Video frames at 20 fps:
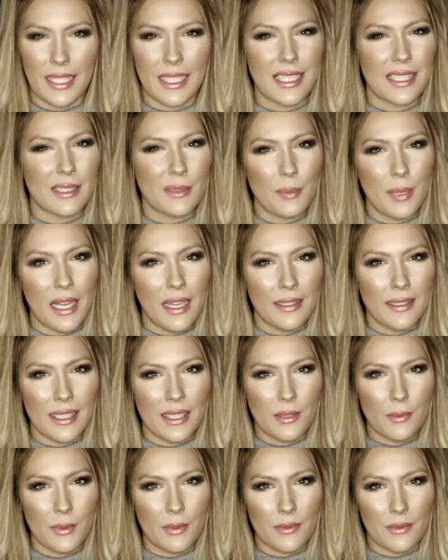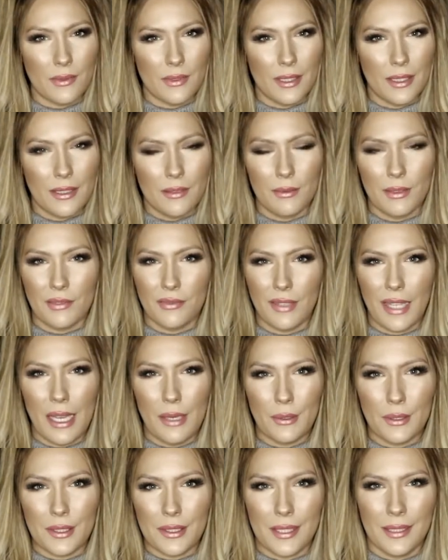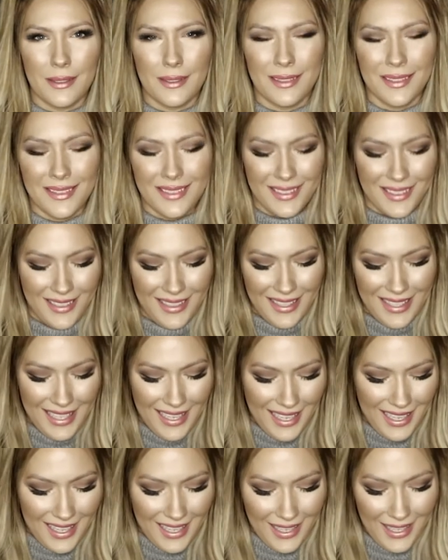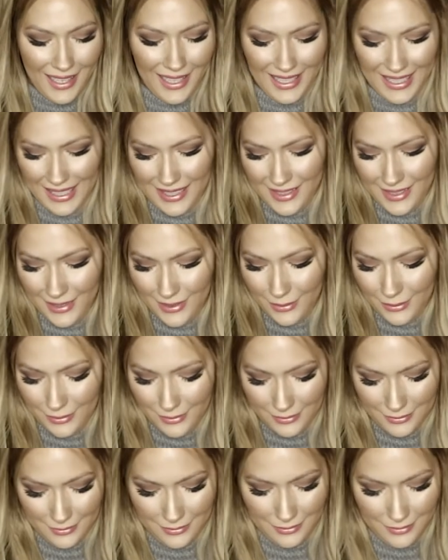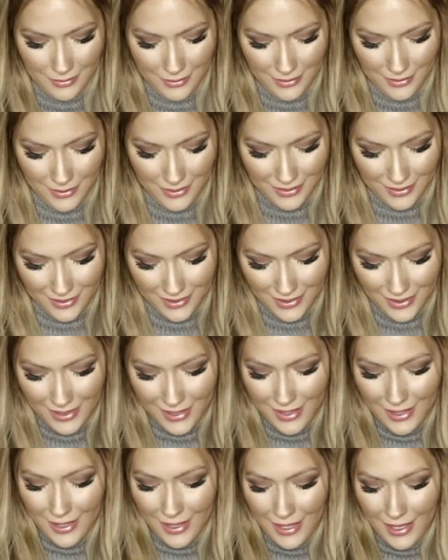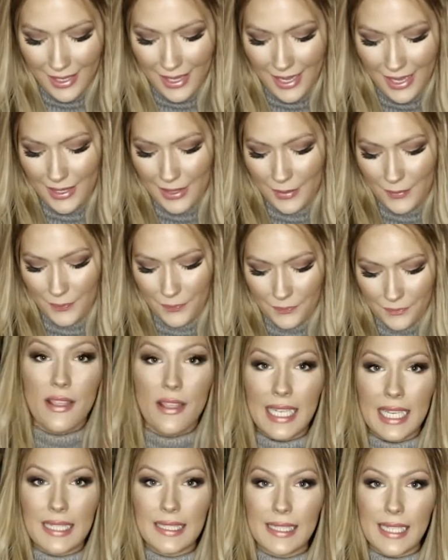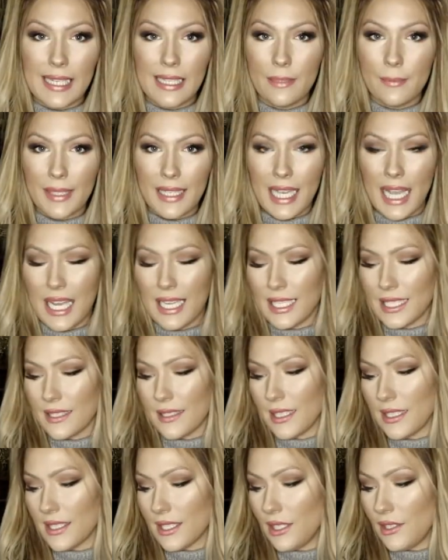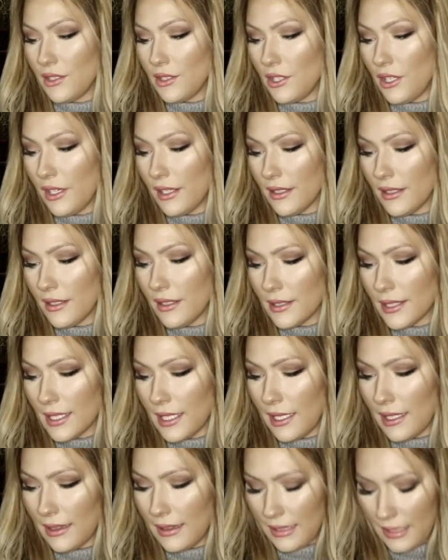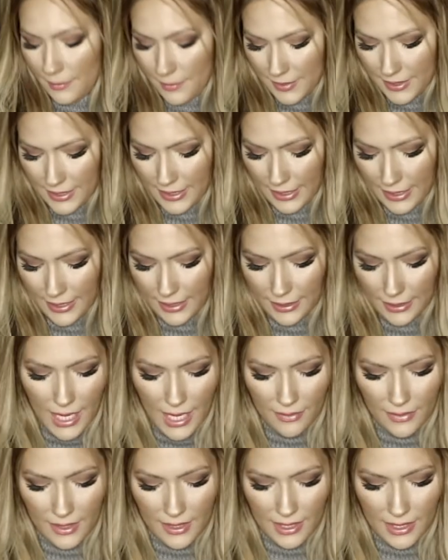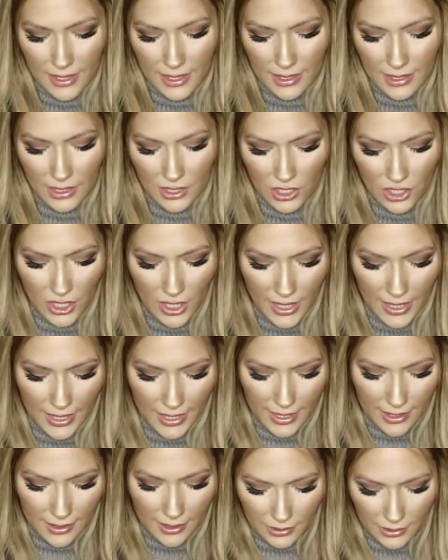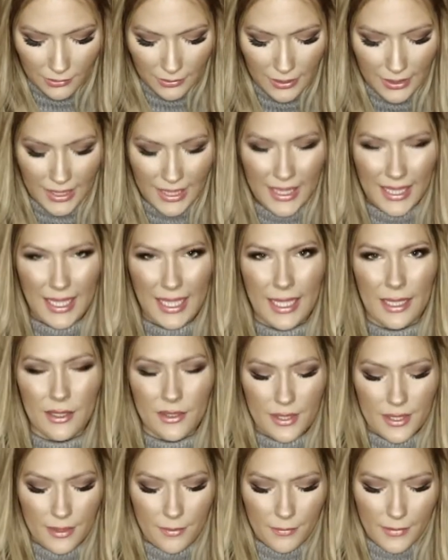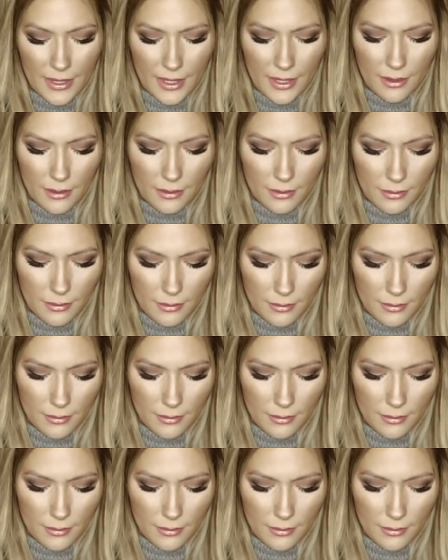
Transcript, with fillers: Is a botanist with flowers? I guess so. um, the next item I got is this NARS lipstick, and this is in the shade Haliti or something.